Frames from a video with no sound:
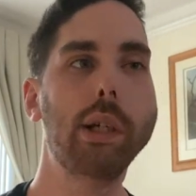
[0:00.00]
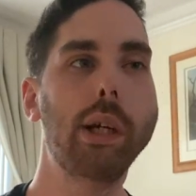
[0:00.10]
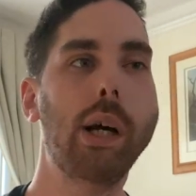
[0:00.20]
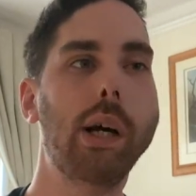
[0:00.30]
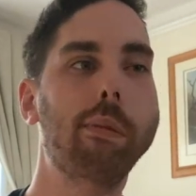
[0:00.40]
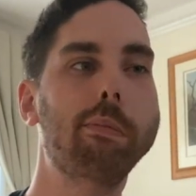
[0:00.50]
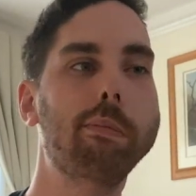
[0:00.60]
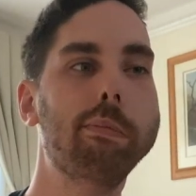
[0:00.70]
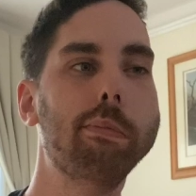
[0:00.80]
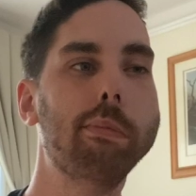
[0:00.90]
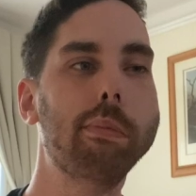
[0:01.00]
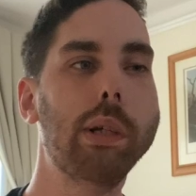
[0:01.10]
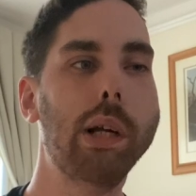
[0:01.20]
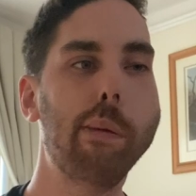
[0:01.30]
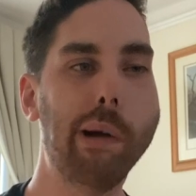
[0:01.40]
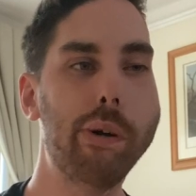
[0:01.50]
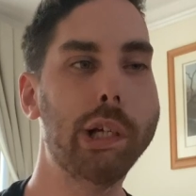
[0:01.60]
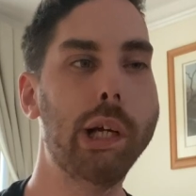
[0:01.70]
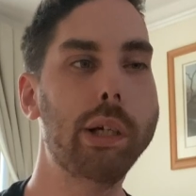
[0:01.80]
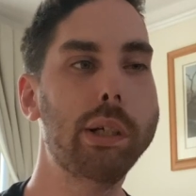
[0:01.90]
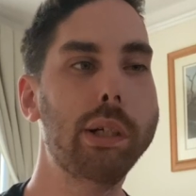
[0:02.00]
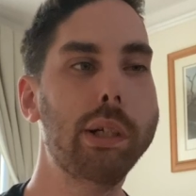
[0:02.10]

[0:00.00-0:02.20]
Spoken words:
about it.